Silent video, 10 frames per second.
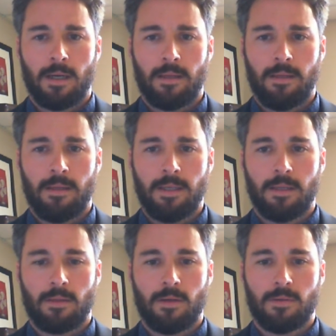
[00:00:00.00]
think I
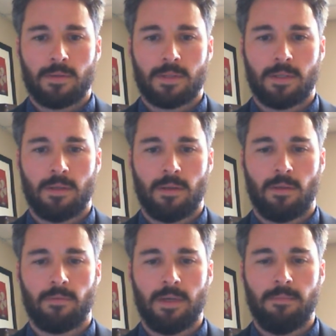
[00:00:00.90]
hit those
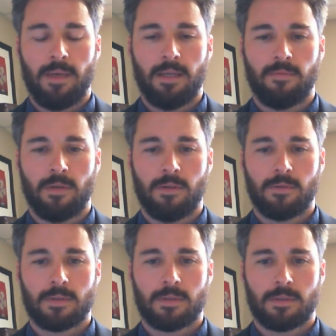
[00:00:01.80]
three main
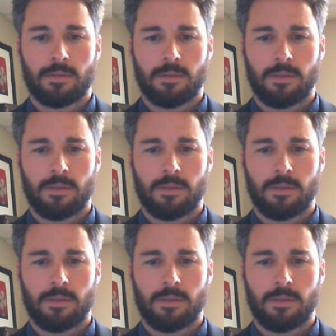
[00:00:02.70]
folks.